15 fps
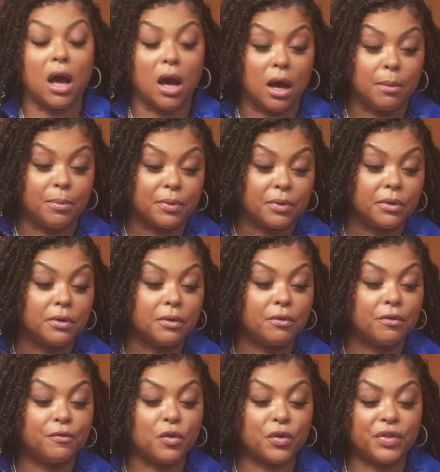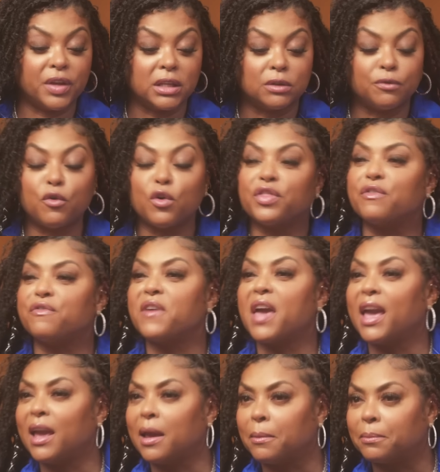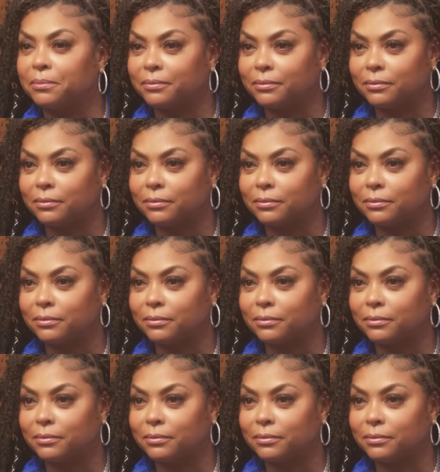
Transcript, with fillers: up for this for the fame.